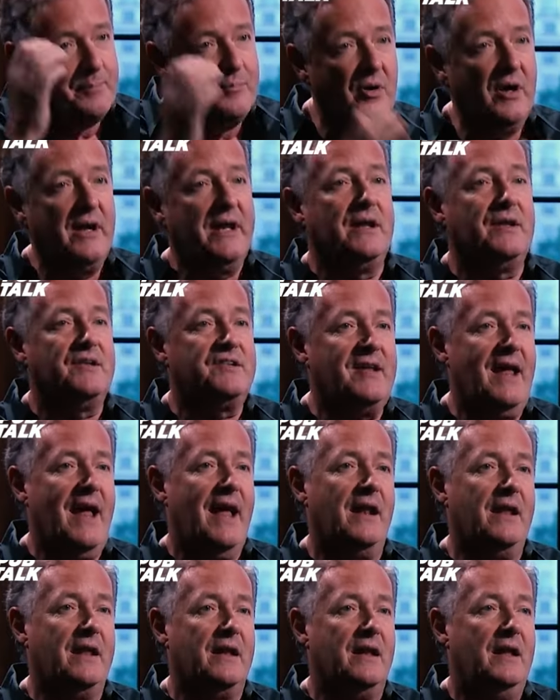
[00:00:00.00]
a brilliant
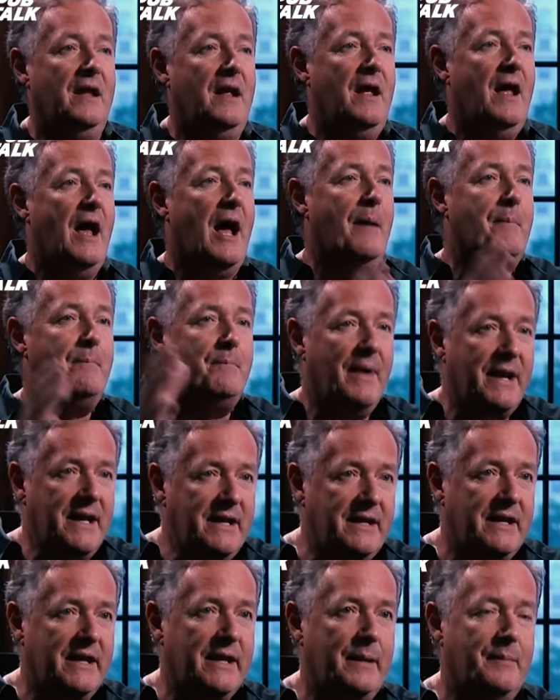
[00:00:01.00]
talent and
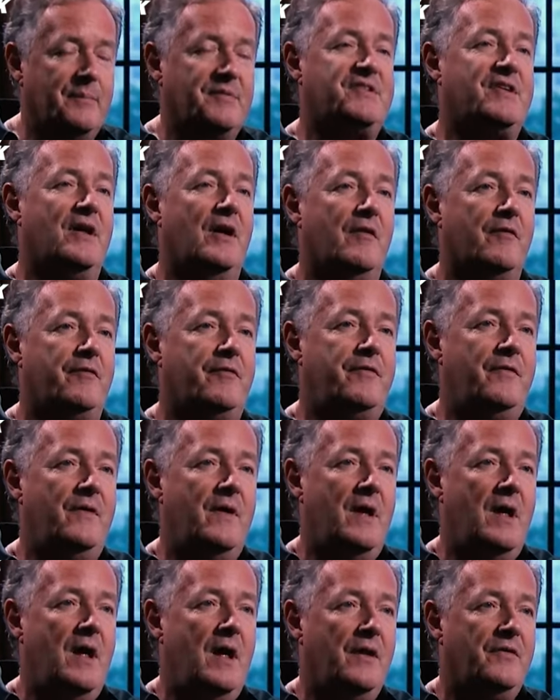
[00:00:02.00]
making himself
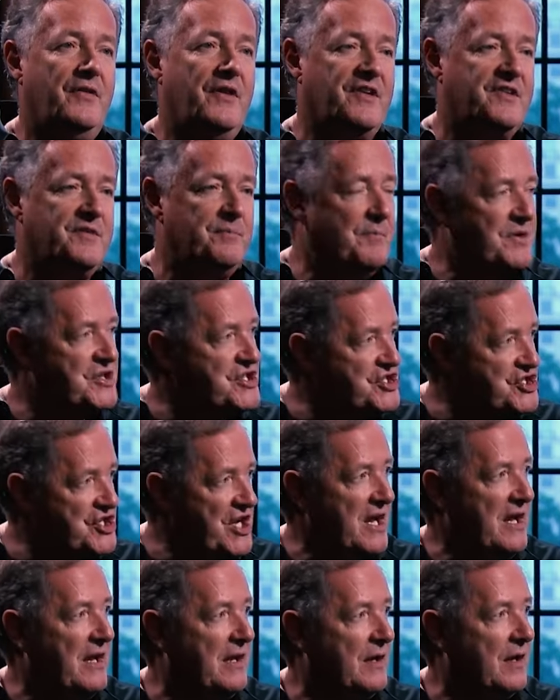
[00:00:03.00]
this
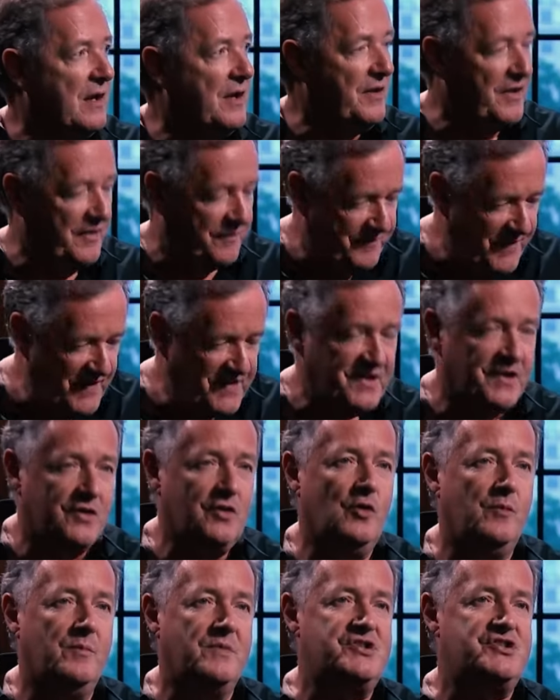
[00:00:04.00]
machine, mm. this
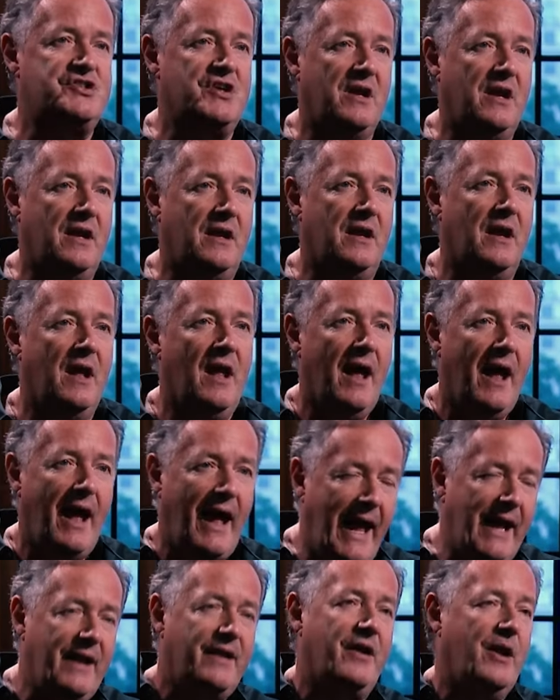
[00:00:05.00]
physical machine, yeah.
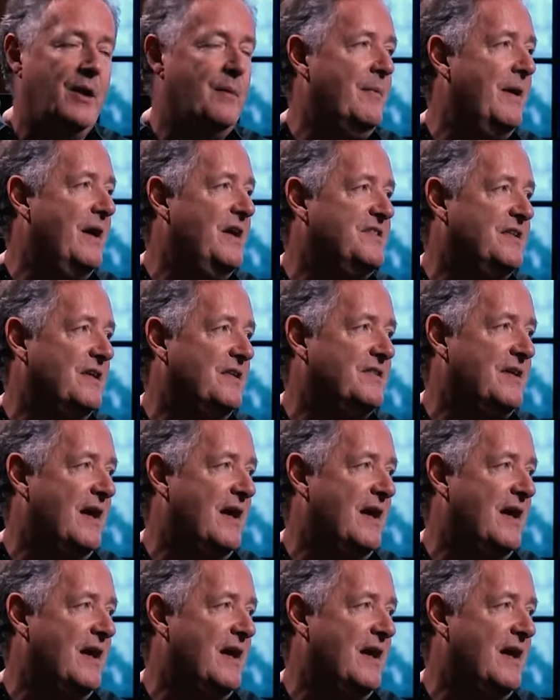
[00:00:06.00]
and an amazing